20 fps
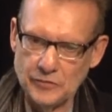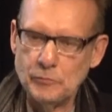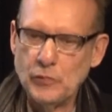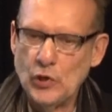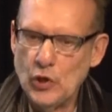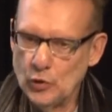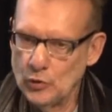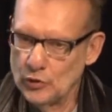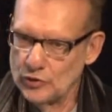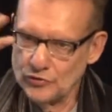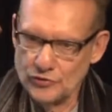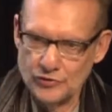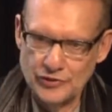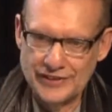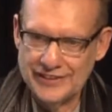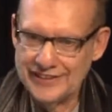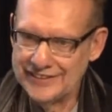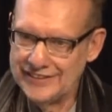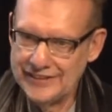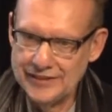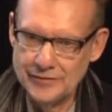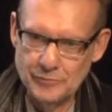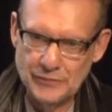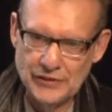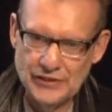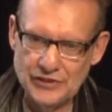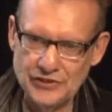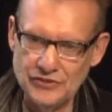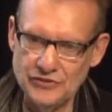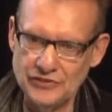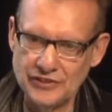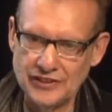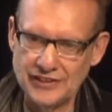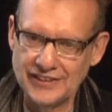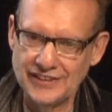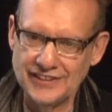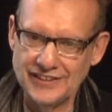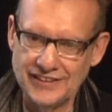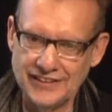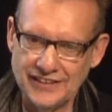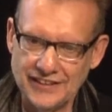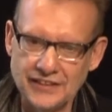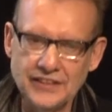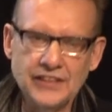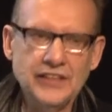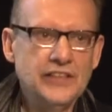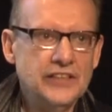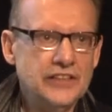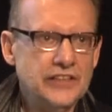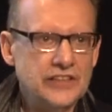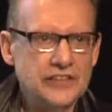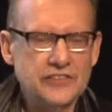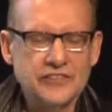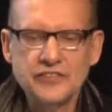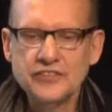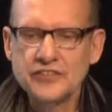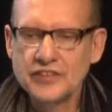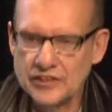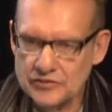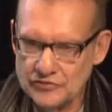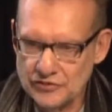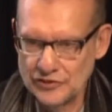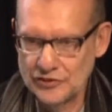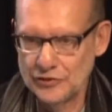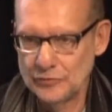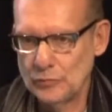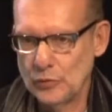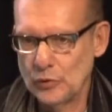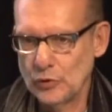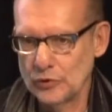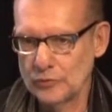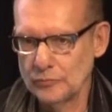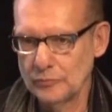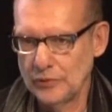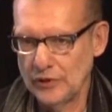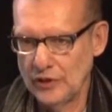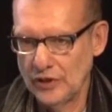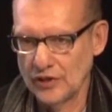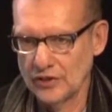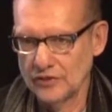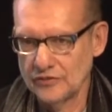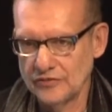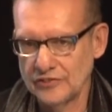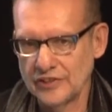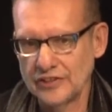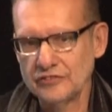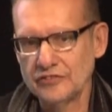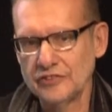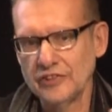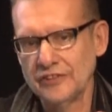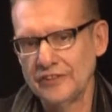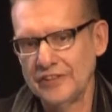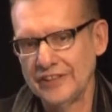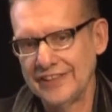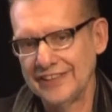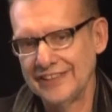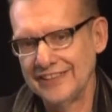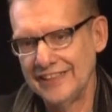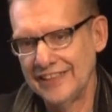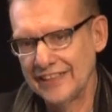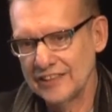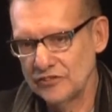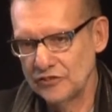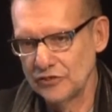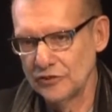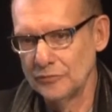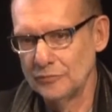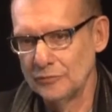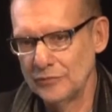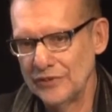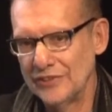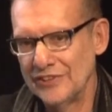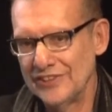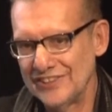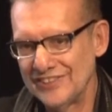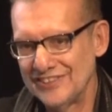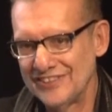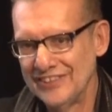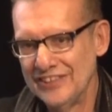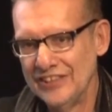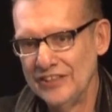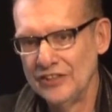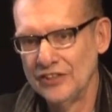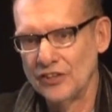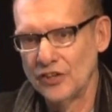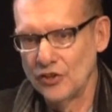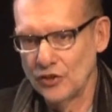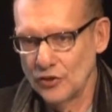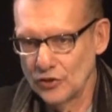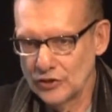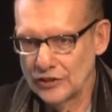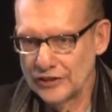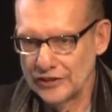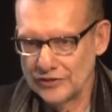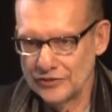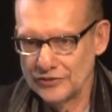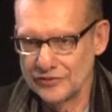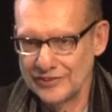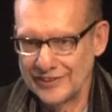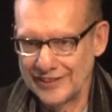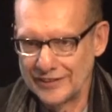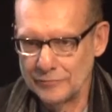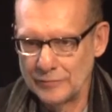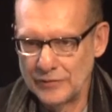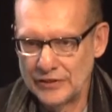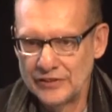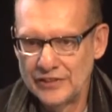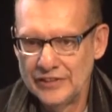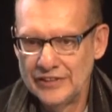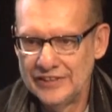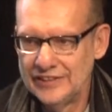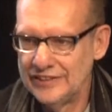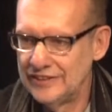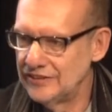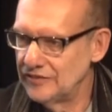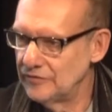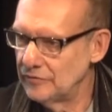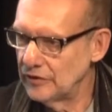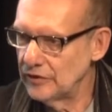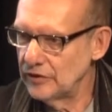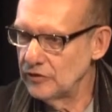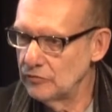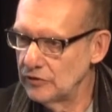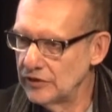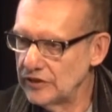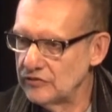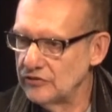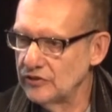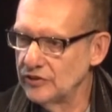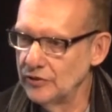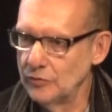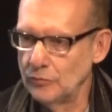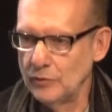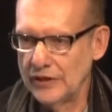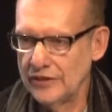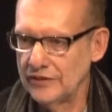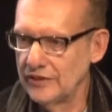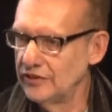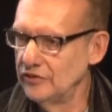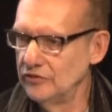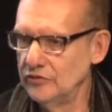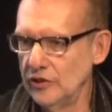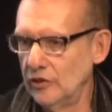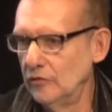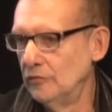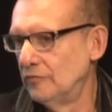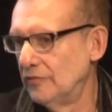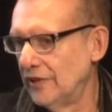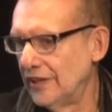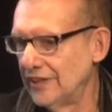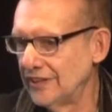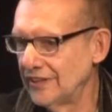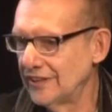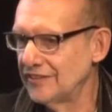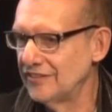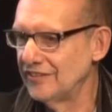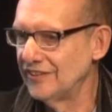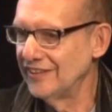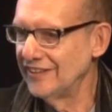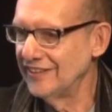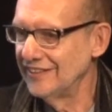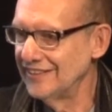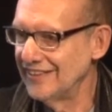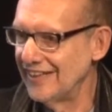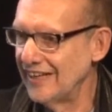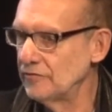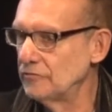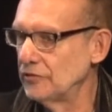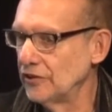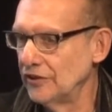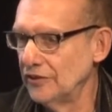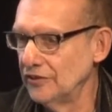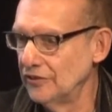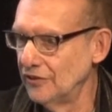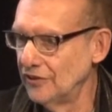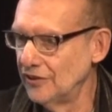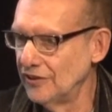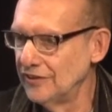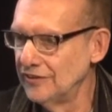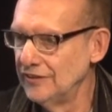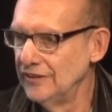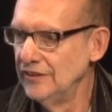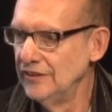poetry and image is such an important part, such that the connection with this earlier segment is very rich in a way that you don't find, let's say, in African art.